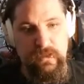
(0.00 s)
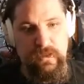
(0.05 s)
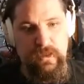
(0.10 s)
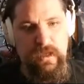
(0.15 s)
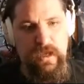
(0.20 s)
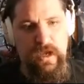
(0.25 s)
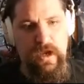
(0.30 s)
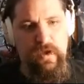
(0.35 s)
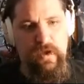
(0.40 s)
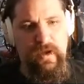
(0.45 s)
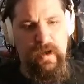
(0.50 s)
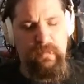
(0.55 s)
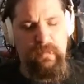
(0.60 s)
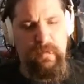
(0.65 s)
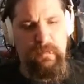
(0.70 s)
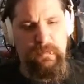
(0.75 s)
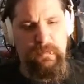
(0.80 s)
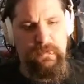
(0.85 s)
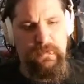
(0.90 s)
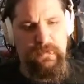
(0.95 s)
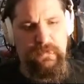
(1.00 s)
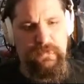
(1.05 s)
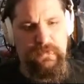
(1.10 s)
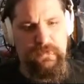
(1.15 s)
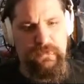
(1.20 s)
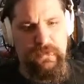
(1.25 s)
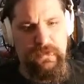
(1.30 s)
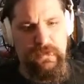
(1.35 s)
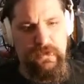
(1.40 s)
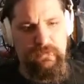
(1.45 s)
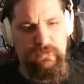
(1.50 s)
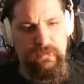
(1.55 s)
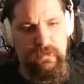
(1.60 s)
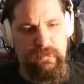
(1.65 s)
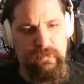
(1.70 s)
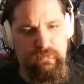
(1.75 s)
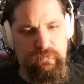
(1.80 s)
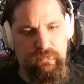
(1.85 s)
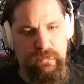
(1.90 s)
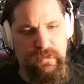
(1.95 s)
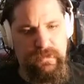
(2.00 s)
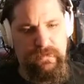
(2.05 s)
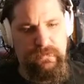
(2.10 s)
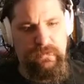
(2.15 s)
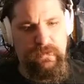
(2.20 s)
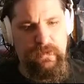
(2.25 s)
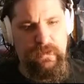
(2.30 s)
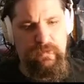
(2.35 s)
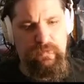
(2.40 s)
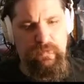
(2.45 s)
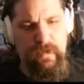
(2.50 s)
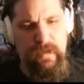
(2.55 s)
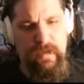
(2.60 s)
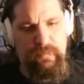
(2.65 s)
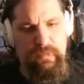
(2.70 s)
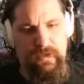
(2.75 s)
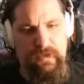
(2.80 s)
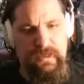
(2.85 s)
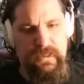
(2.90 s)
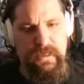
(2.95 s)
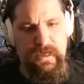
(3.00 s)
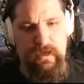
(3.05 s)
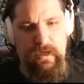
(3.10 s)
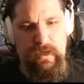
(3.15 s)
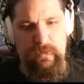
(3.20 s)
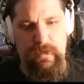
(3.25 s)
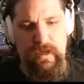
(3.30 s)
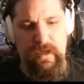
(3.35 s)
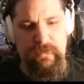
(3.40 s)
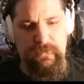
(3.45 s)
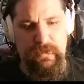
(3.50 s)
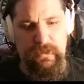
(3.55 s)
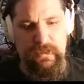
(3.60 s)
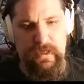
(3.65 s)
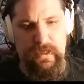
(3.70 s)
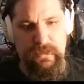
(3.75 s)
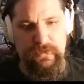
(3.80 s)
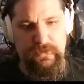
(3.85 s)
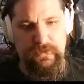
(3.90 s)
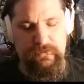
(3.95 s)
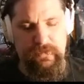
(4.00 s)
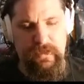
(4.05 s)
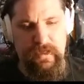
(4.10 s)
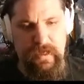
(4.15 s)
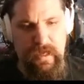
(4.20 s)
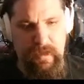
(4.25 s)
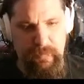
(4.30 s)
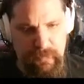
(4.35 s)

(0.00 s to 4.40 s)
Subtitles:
Oh, and I remember this is a new little red brick area we haven't gone to yet.